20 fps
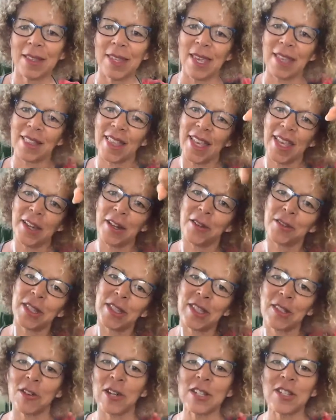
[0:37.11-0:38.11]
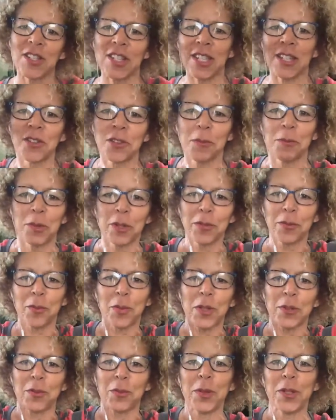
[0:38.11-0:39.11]
take the hair out the scrunchie and go pluff,
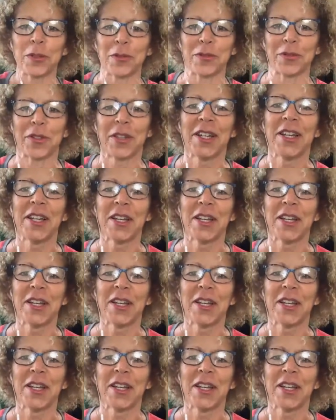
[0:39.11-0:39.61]
pluff, pluff.